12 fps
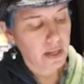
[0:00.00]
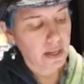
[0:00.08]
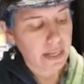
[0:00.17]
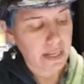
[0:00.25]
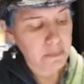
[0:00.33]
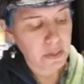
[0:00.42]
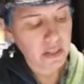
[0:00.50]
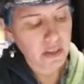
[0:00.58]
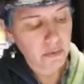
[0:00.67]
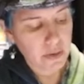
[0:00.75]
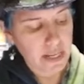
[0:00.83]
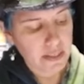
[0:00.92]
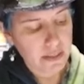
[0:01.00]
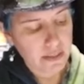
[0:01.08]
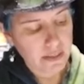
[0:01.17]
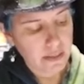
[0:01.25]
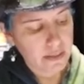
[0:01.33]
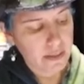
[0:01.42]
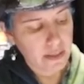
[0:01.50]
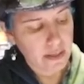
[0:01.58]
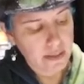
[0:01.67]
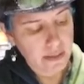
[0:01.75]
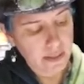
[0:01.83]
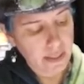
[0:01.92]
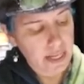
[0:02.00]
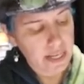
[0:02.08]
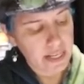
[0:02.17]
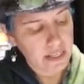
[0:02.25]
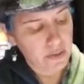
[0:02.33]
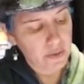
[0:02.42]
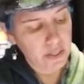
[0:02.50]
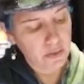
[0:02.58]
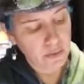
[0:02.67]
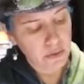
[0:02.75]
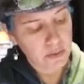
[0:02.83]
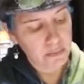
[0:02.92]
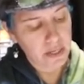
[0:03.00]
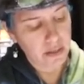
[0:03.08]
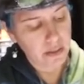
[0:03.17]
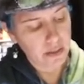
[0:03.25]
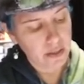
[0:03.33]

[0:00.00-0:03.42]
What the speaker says: I'm going to erase this line going through the middle.